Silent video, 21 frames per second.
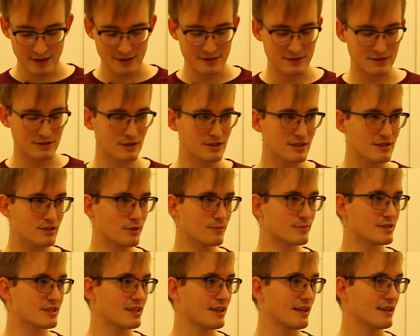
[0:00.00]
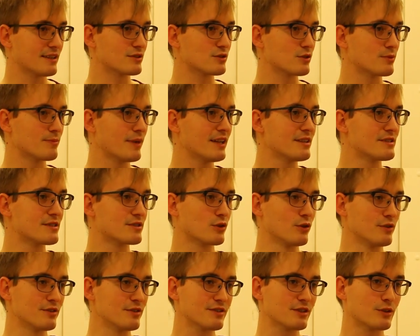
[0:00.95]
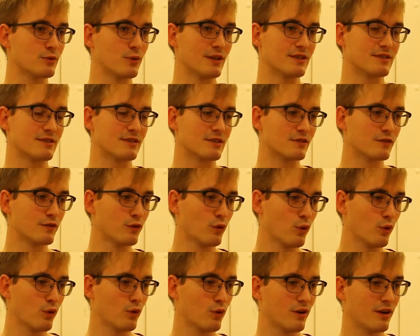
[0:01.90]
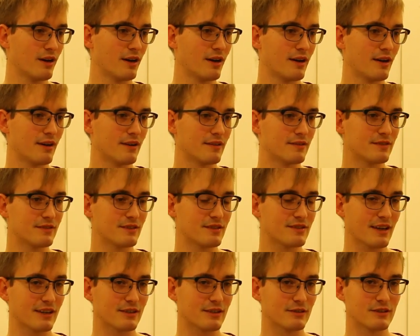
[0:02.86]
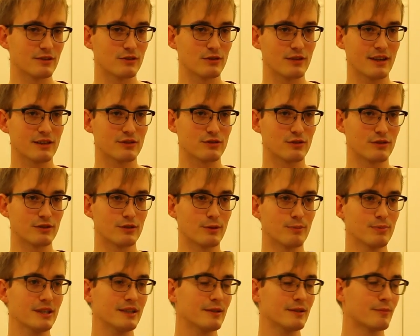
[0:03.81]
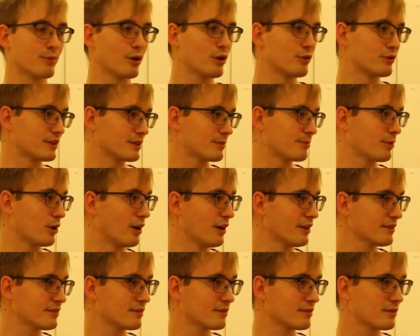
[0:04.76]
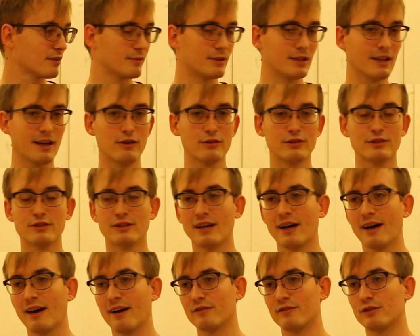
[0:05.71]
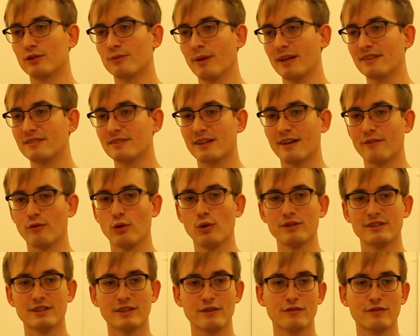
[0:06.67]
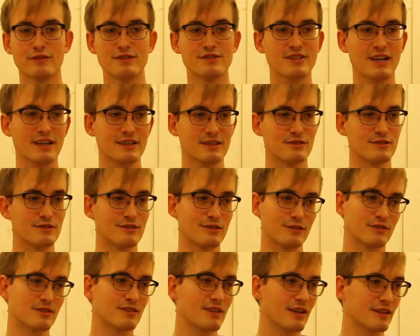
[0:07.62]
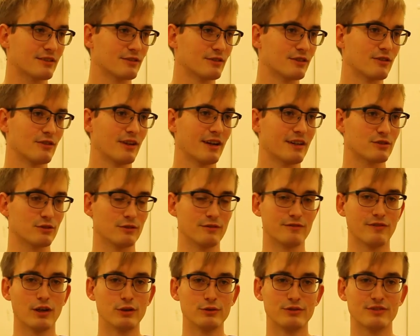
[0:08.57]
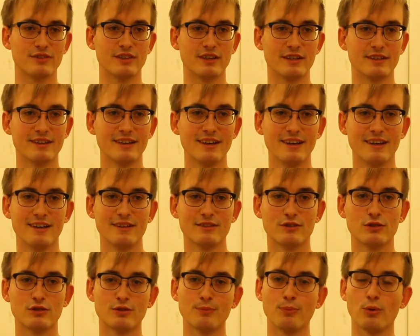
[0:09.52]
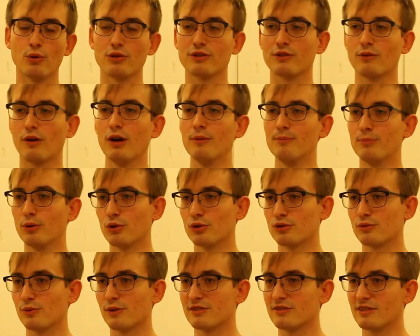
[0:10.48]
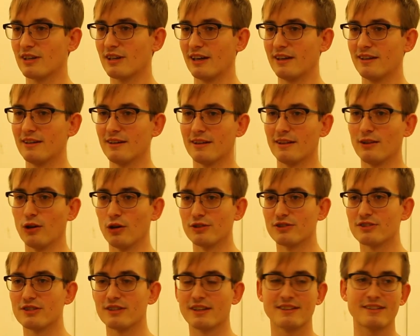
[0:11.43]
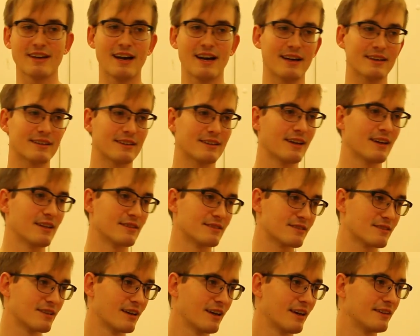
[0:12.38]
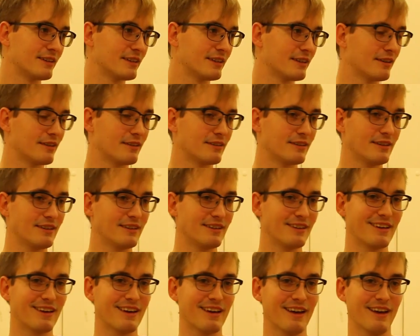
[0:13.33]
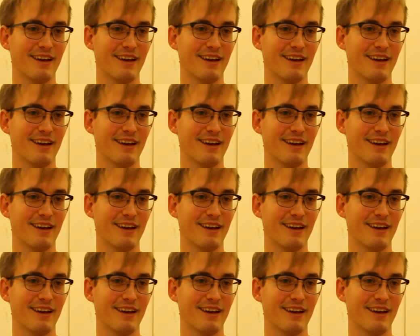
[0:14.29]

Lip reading: So this obviously has tremendous consequences for the Second International. It completely broke it apart. I mean, how are you going to have? You basically have all the different sections of the Second International voting to support their own bourgeoisie and launch an attack against the